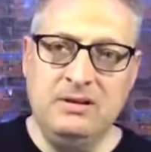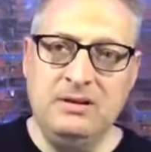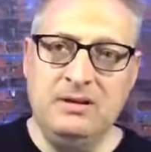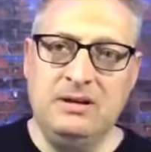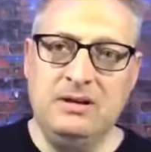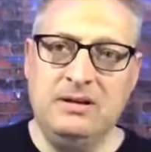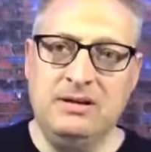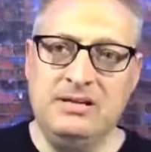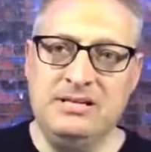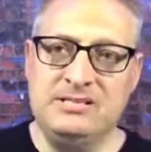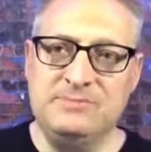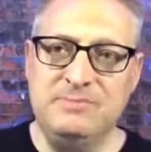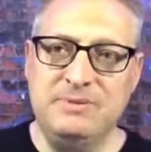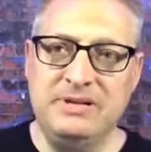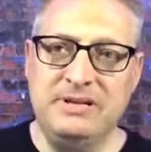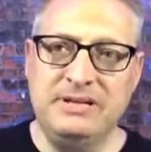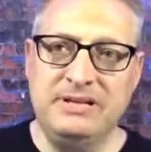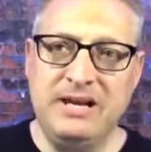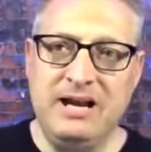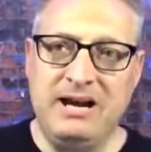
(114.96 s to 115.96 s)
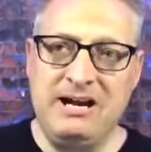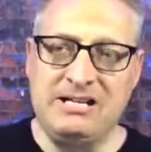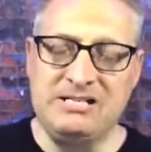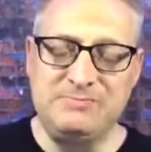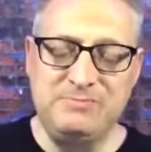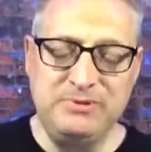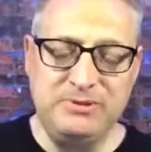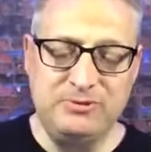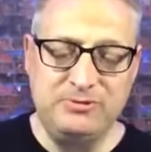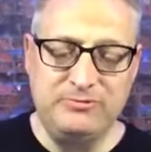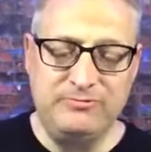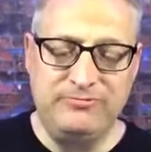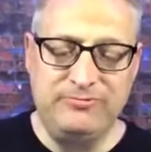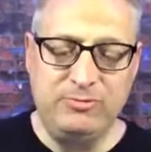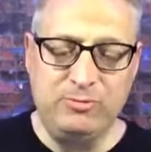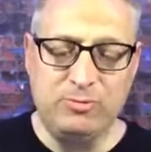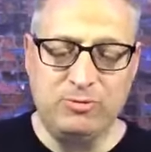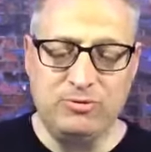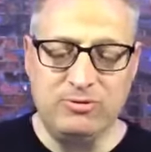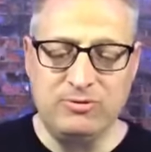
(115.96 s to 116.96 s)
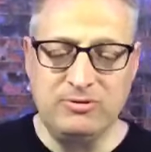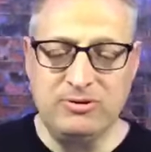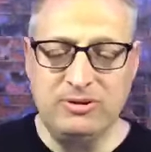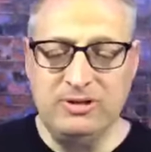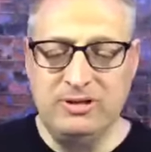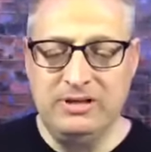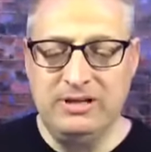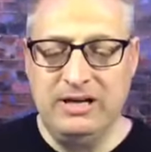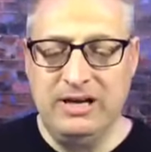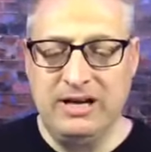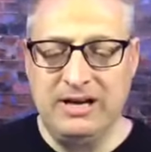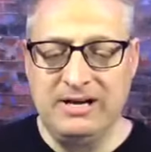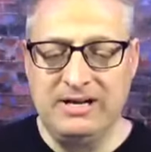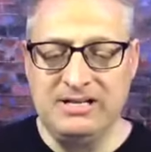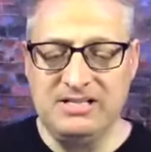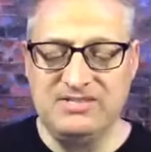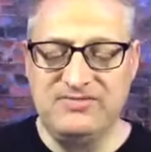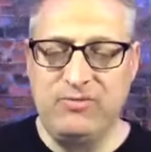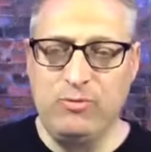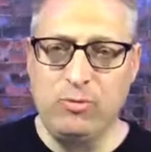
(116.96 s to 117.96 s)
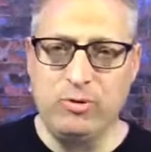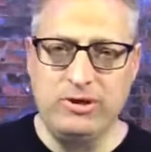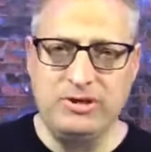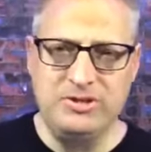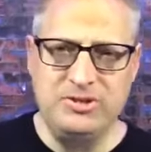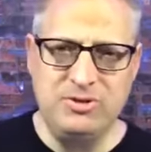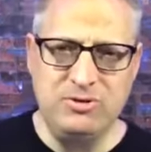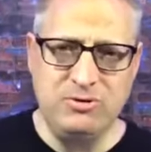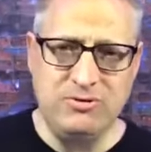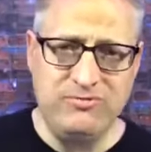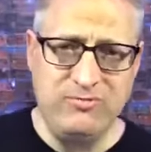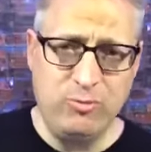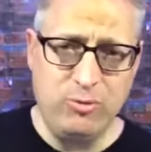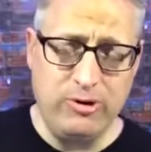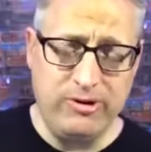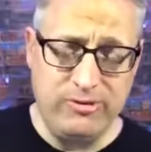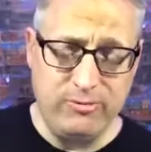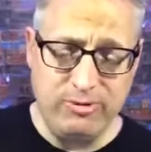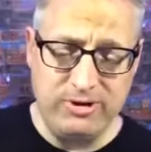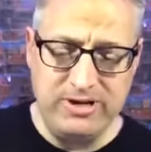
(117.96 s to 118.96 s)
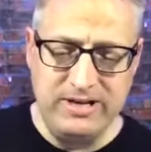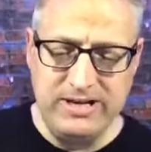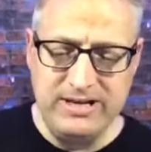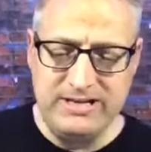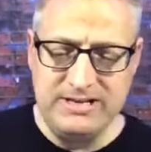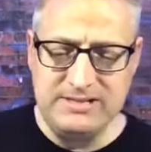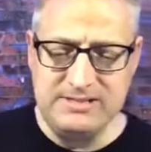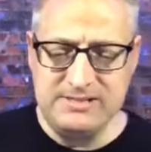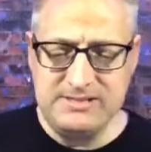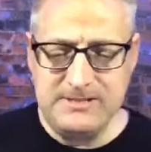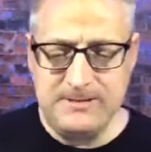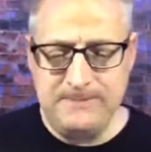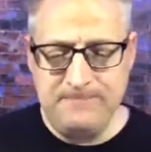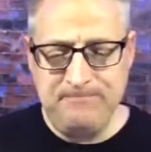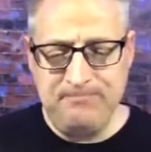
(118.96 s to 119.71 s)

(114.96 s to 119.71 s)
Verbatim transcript: Uh, he's been in the hospital for, I guess, 42 or 43 days.